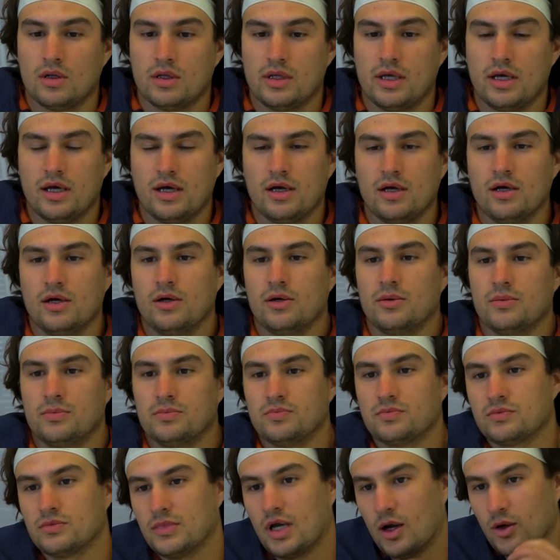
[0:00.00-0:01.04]
Yeah,
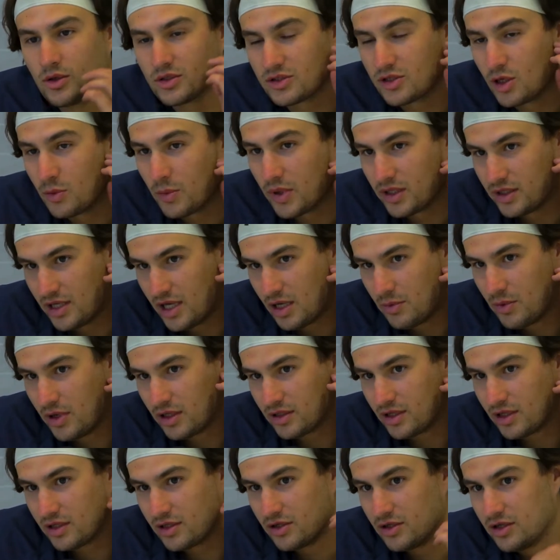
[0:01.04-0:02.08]
I was telling my dad
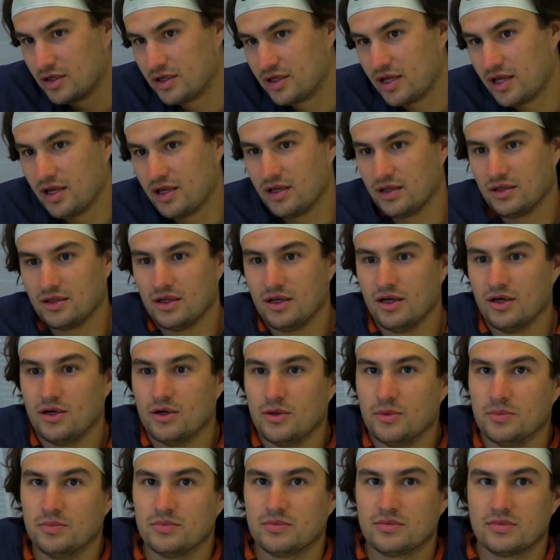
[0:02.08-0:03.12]
about that the other day,
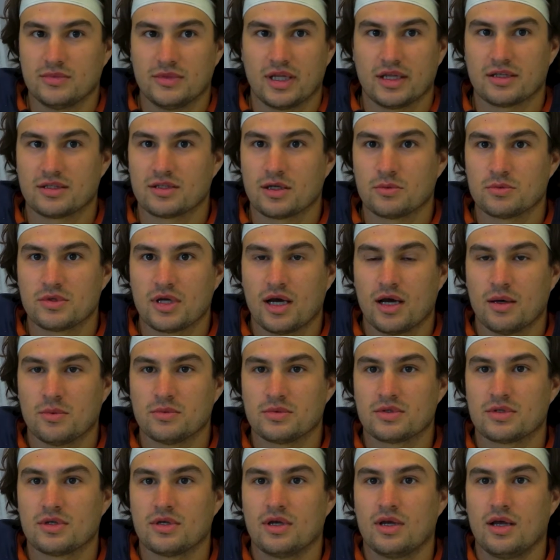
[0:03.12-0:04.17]
that
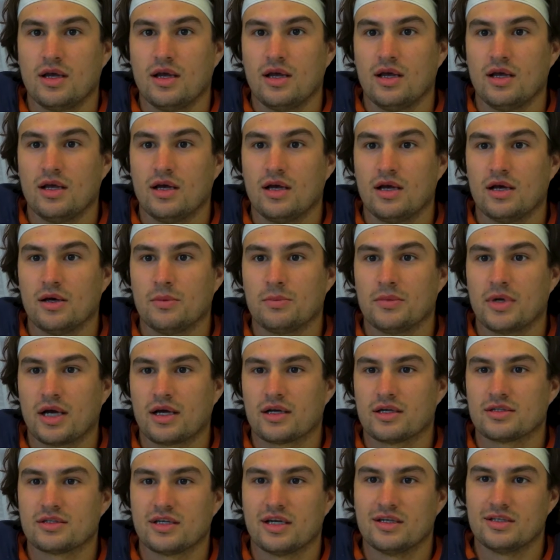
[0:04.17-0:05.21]
sometimes, I'm not
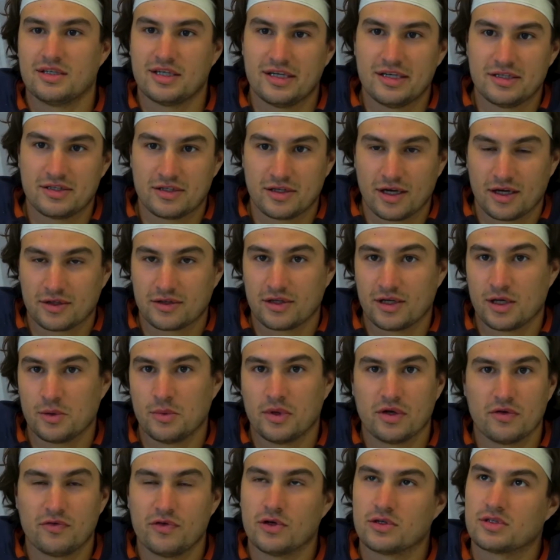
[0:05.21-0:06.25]
going to say it's easy out there,
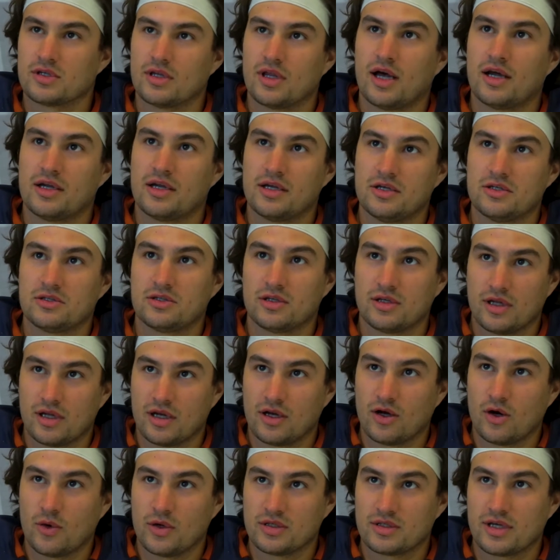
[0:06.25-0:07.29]
but it feels a lot easier than it
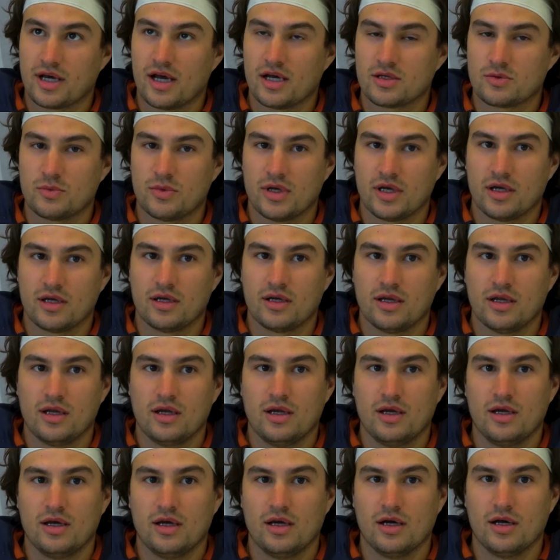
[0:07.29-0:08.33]
always has been.
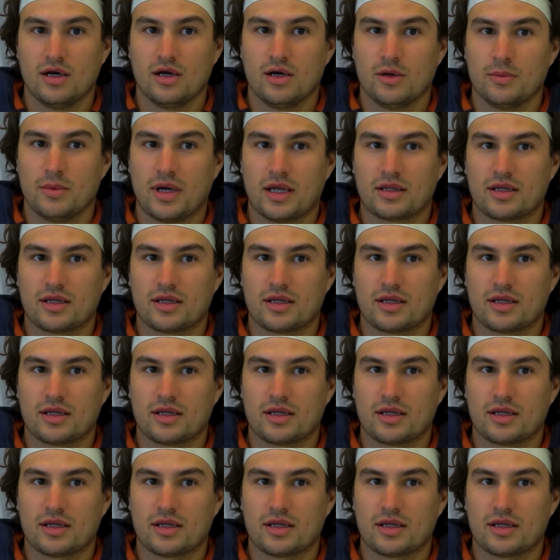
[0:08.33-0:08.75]
And I